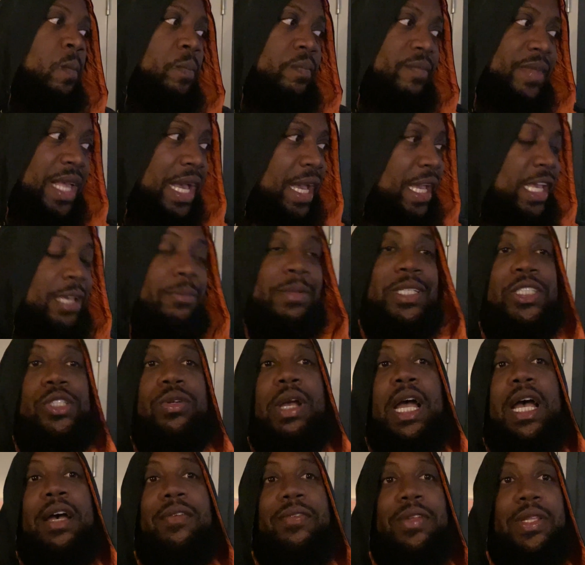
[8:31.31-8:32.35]
I ain't been
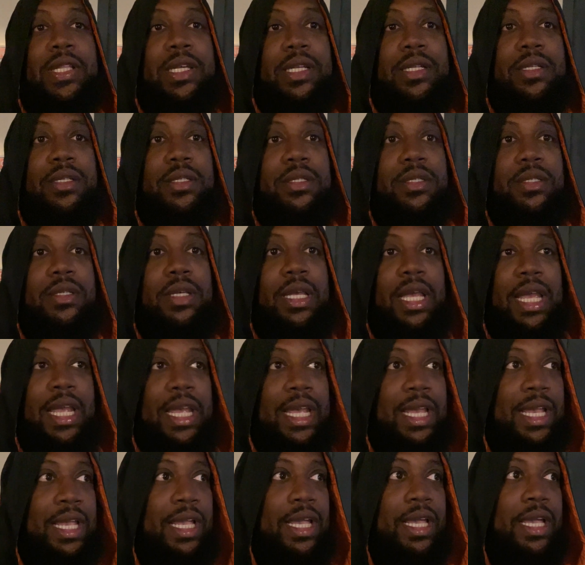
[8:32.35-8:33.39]
traveling.
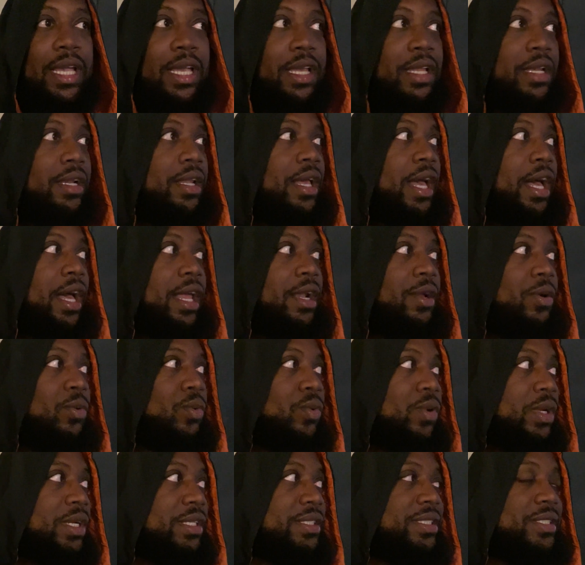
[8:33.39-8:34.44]
And I don't
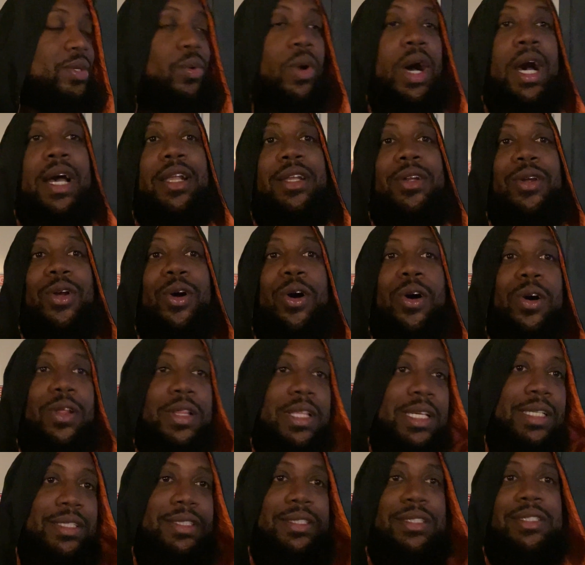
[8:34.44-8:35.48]
want to squander all
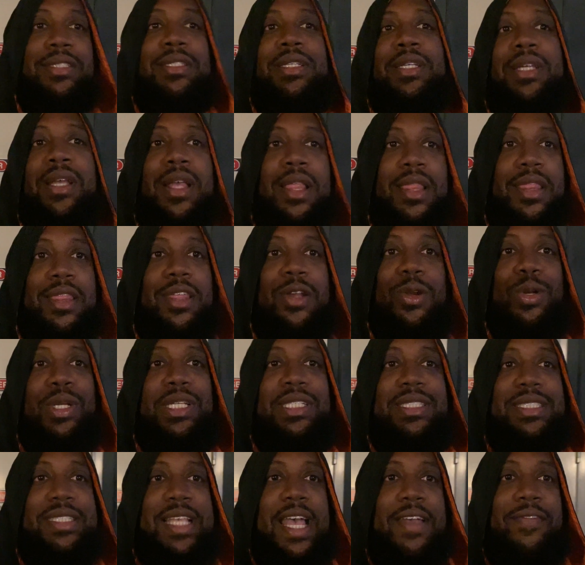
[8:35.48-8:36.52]
this
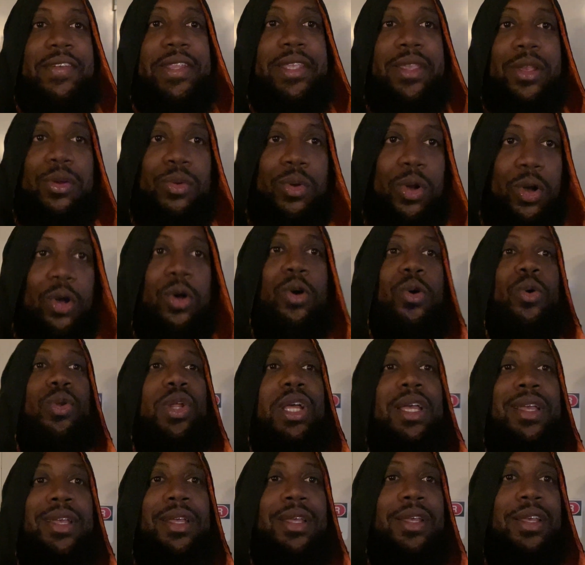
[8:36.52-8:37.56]
37-year-old
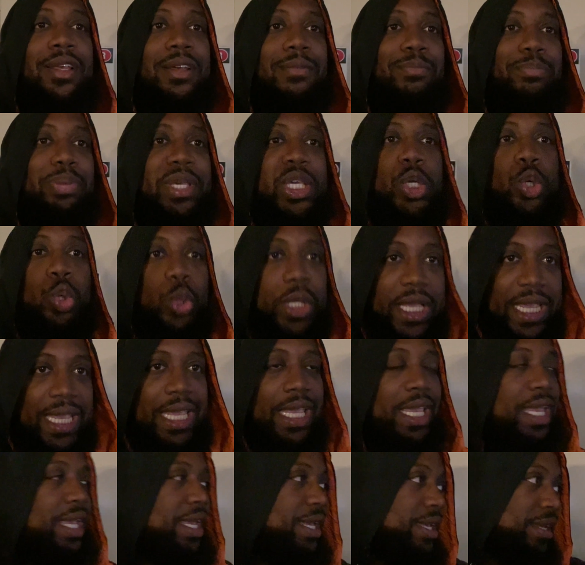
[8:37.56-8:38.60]

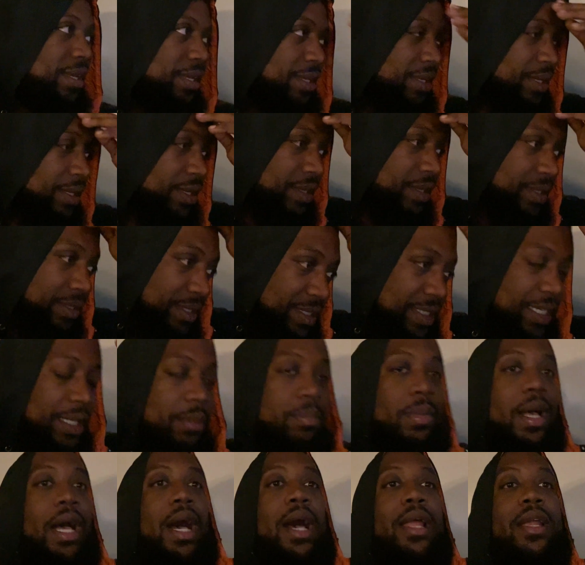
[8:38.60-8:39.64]
beauty sitting
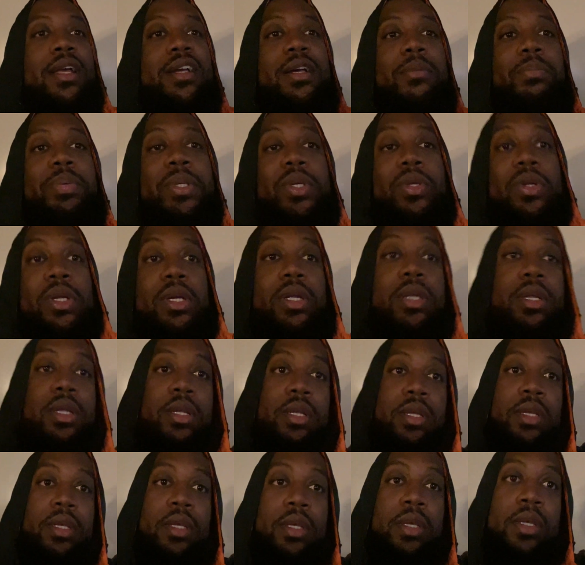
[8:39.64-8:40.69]
behind a computer
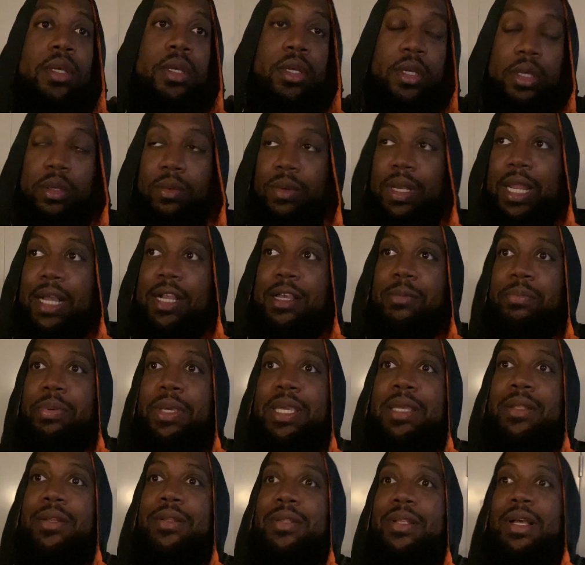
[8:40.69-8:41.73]
when I could be
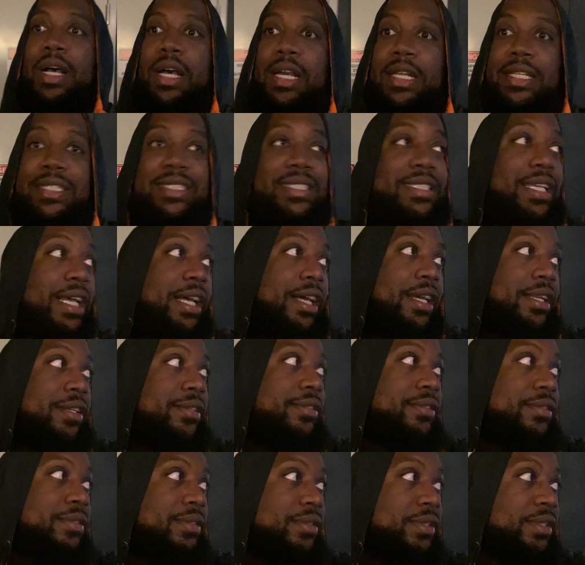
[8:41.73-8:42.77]
in the sun.
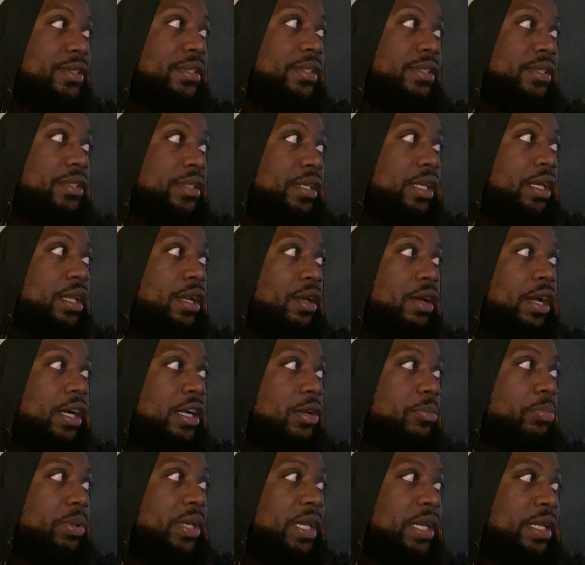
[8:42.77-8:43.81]
You know, I could
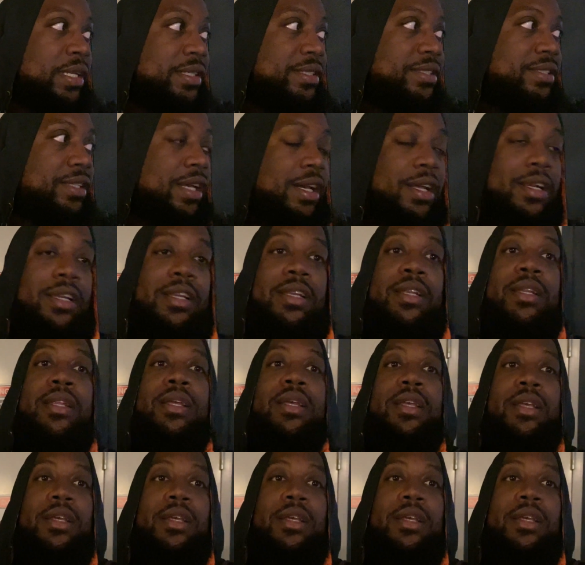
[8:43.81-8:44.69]
be in the sun in